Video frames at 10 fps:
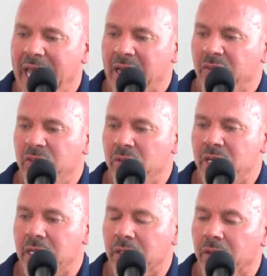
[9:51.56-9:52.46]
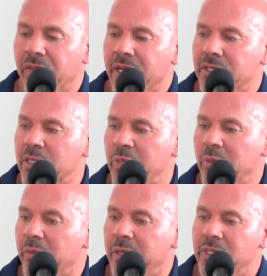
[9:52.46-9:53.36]
added a few neat little things that
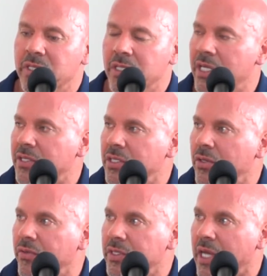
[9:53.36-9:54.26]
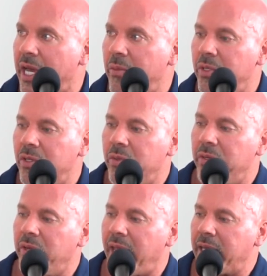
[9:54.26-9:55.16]
people maybe suggested over time. You know, we
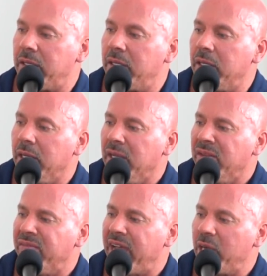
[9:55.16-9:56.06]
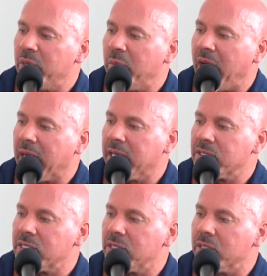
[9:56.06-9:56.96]
added the vitamin
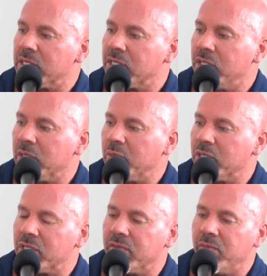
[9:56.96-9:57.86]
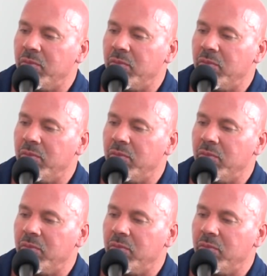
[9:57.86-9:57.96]
pockets to so you can put your